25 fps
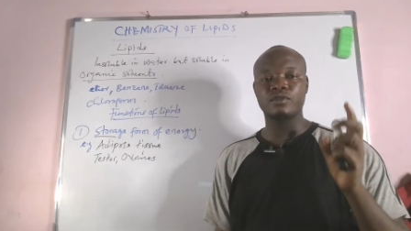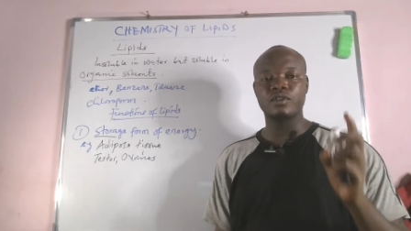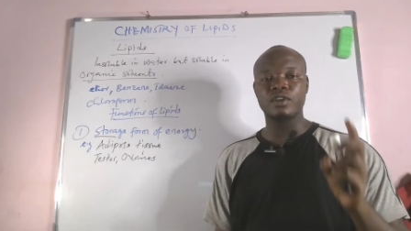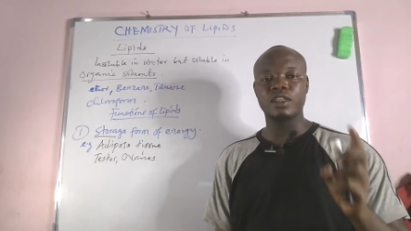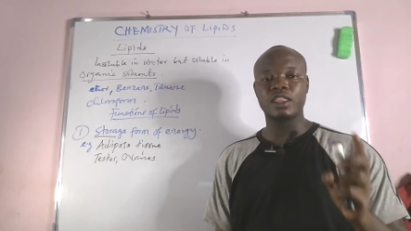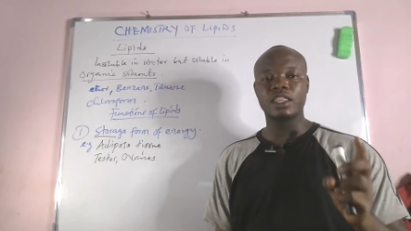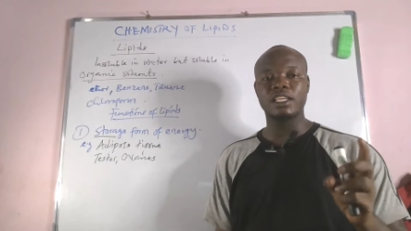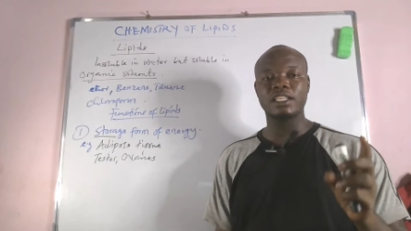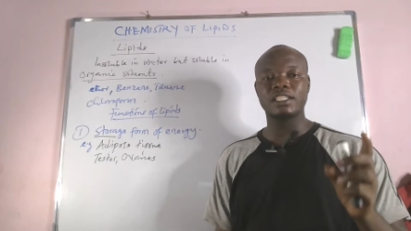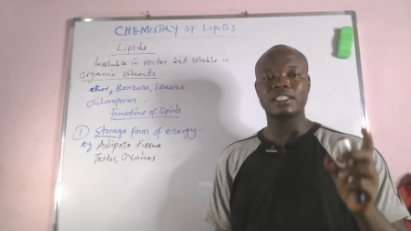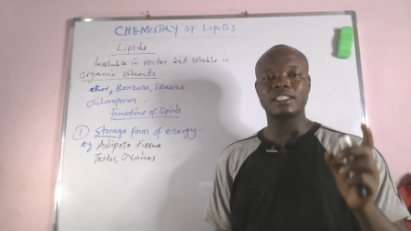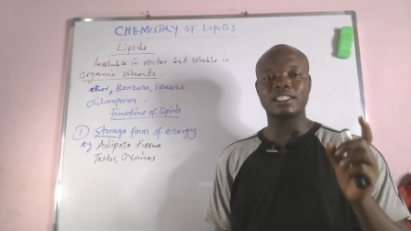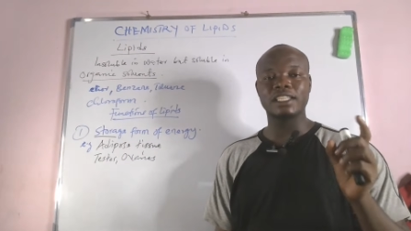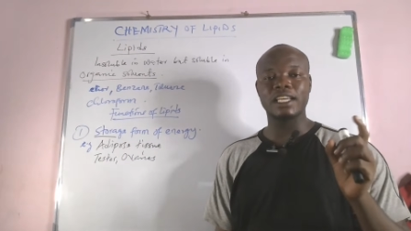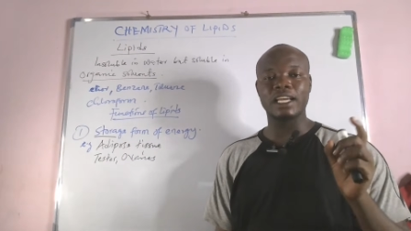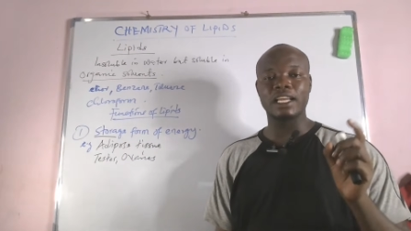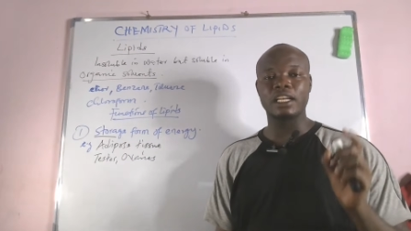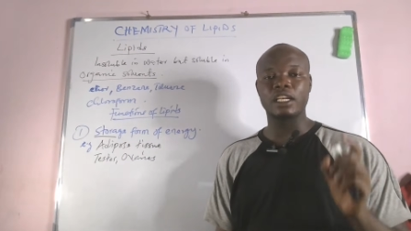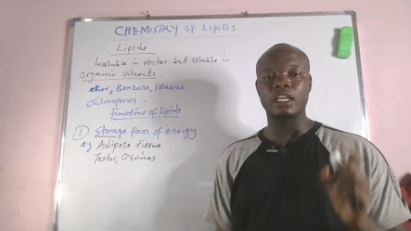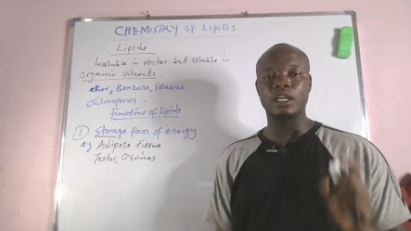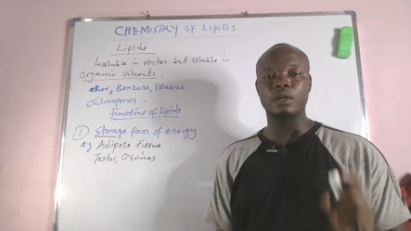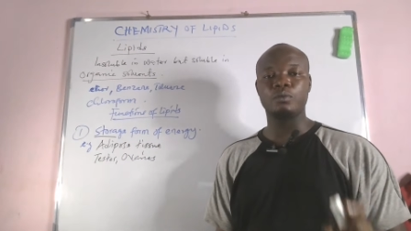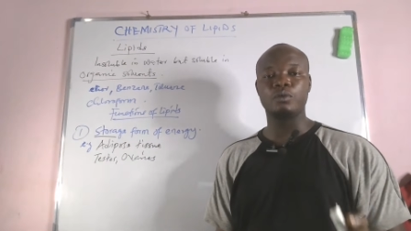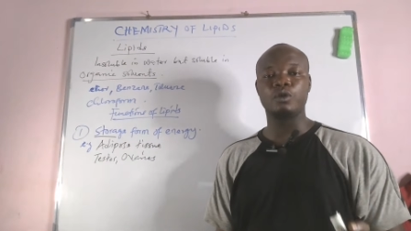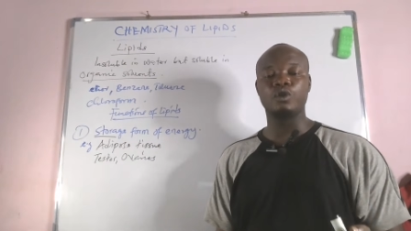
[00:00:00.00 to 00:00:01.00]
proteins,
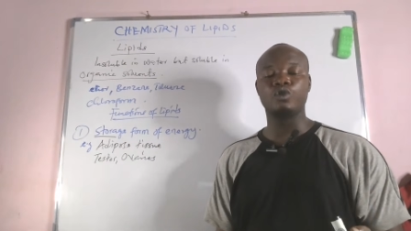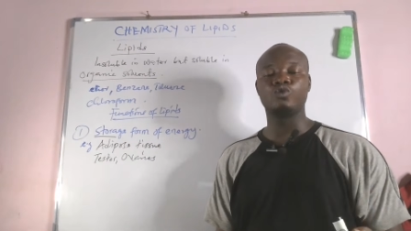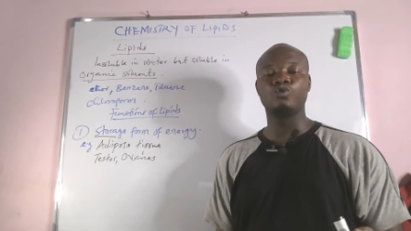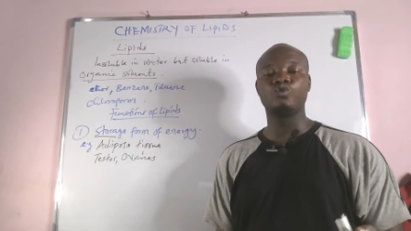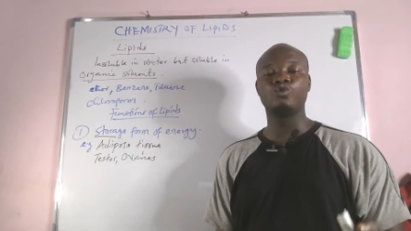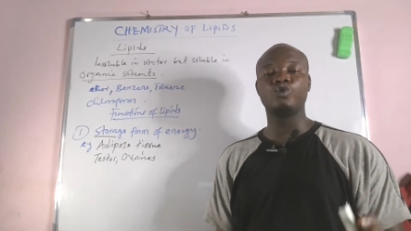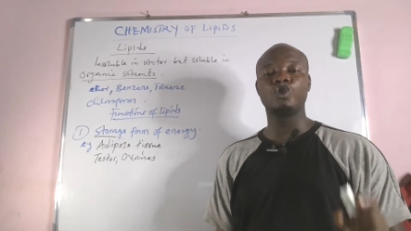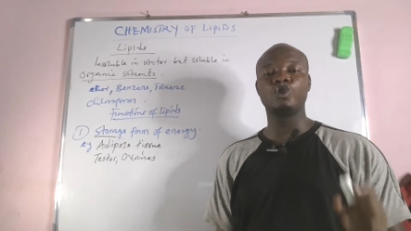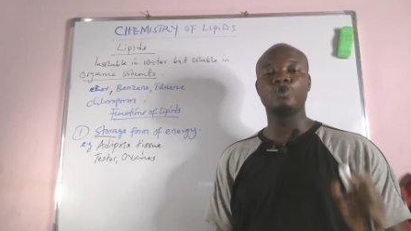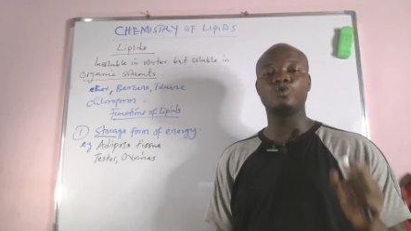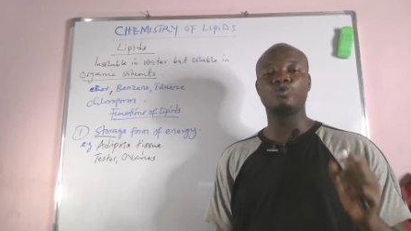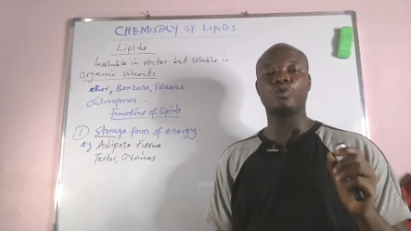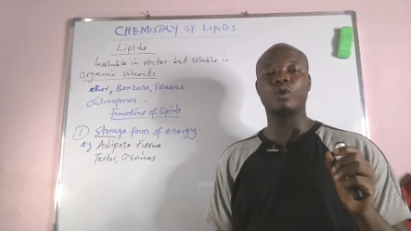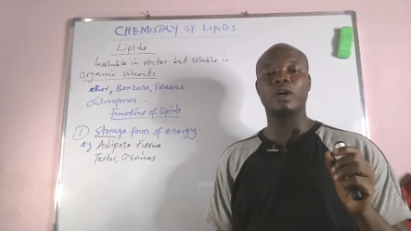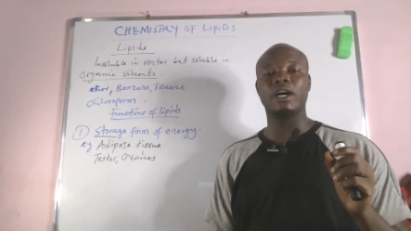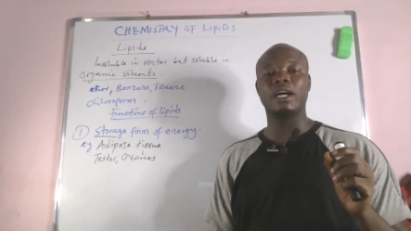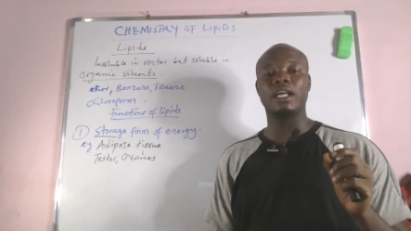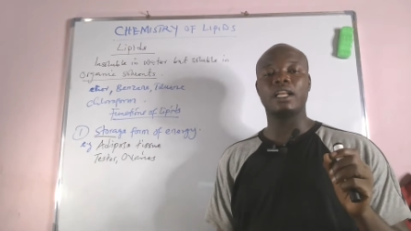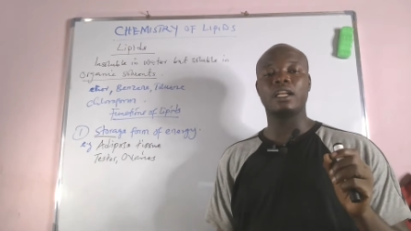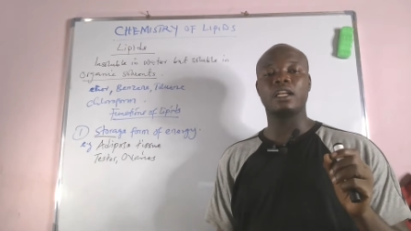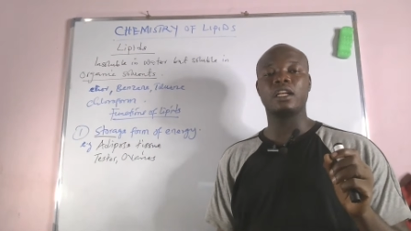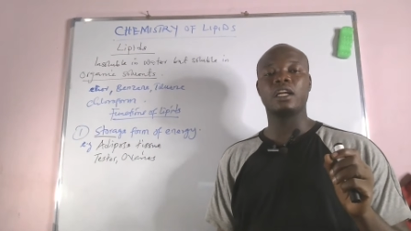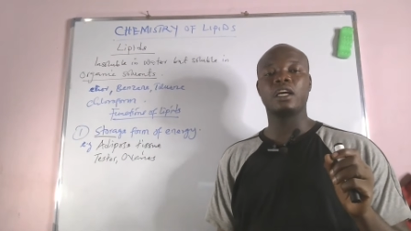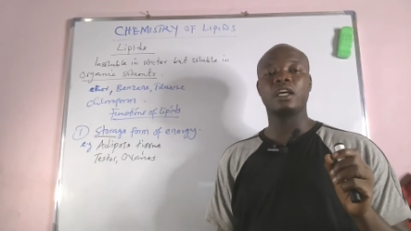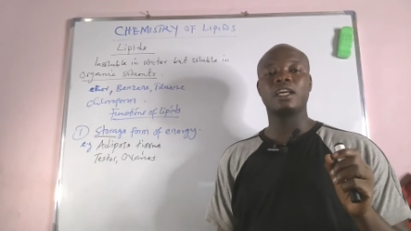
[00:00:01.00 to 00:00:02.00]
and lipids, which
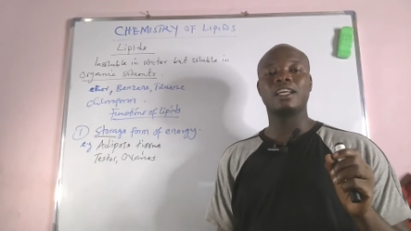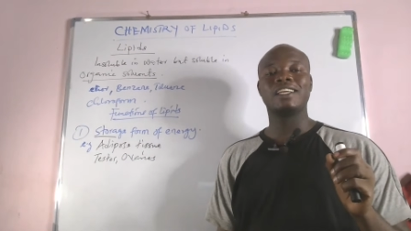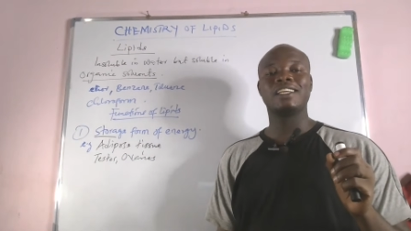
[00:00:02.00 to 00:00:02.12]
one